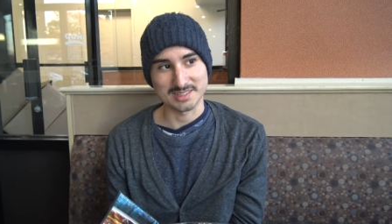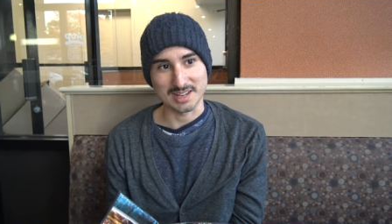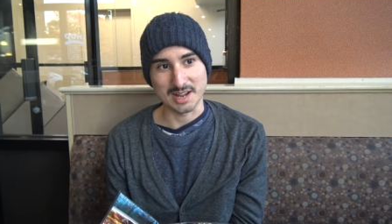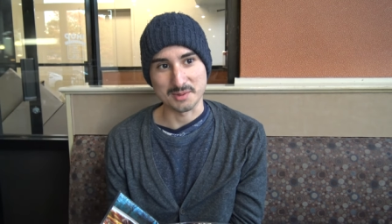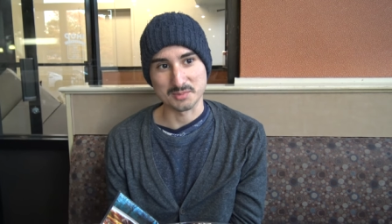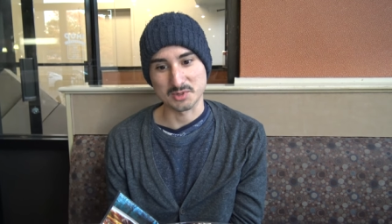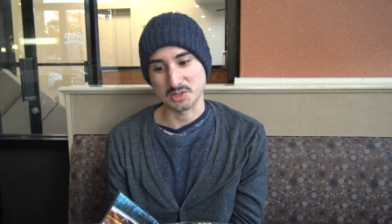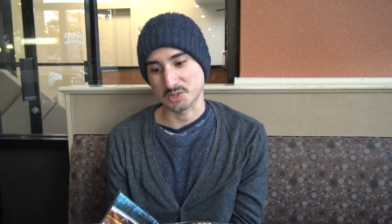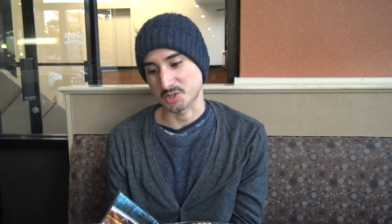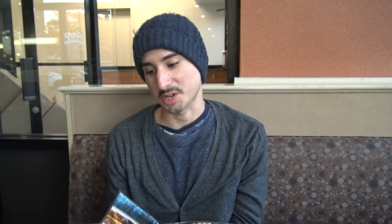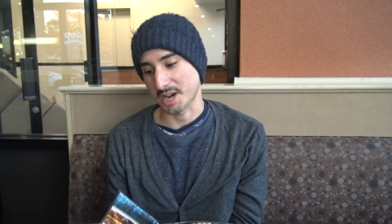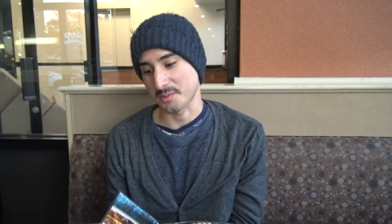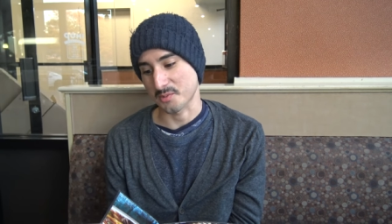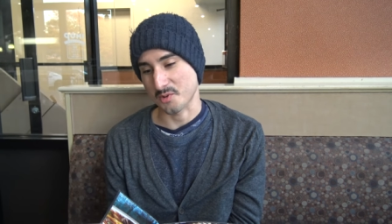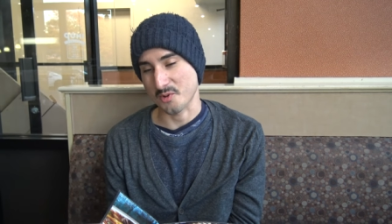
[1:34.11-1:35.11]
I'm just
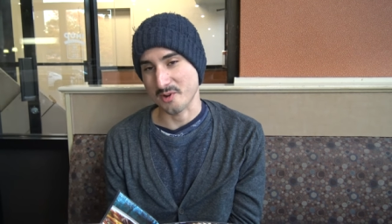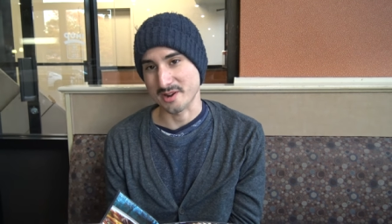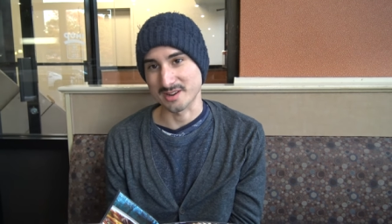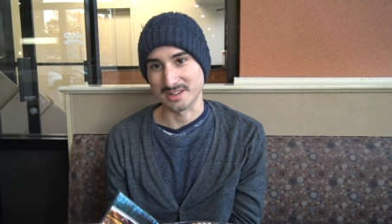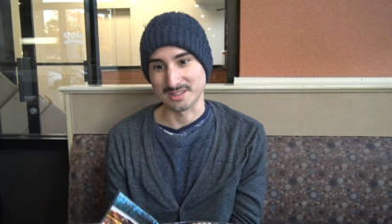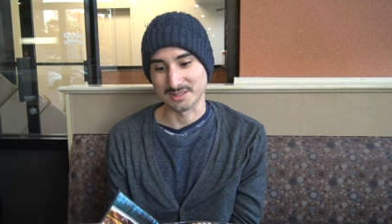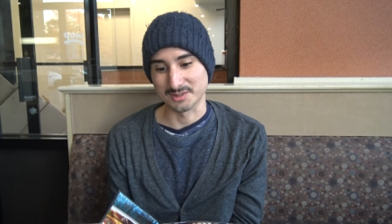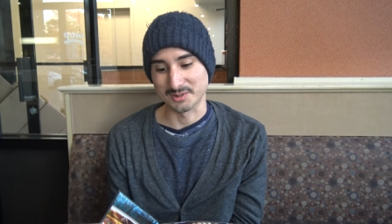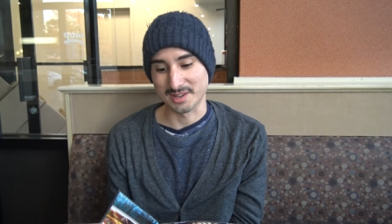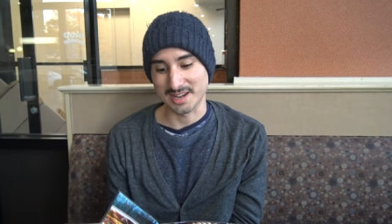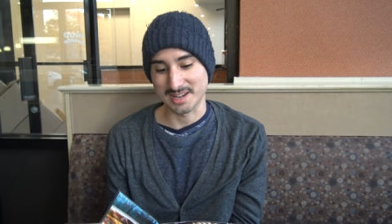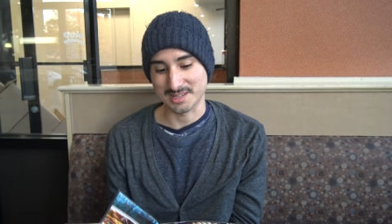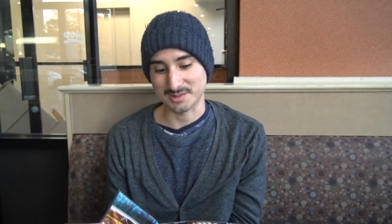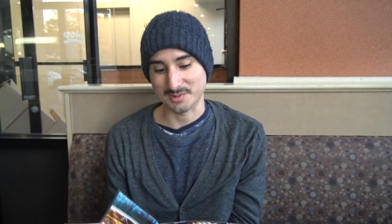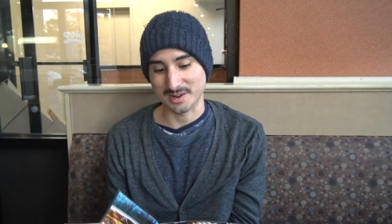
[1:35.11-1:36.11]
chaperoning you
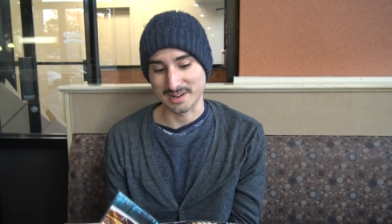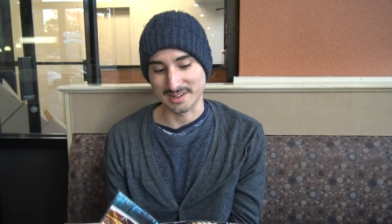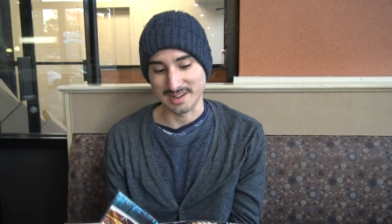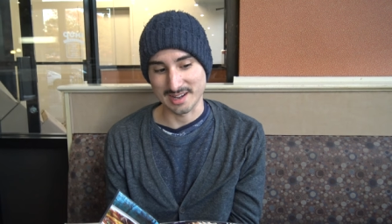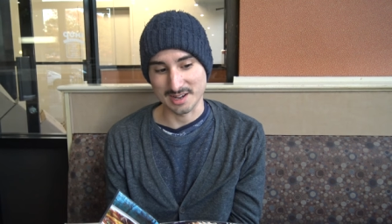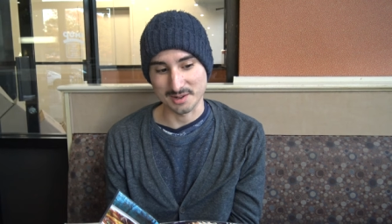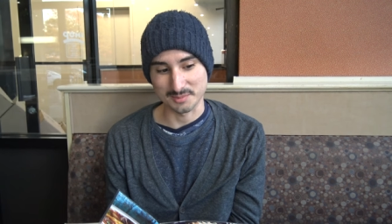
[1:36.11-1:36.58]
guys right now.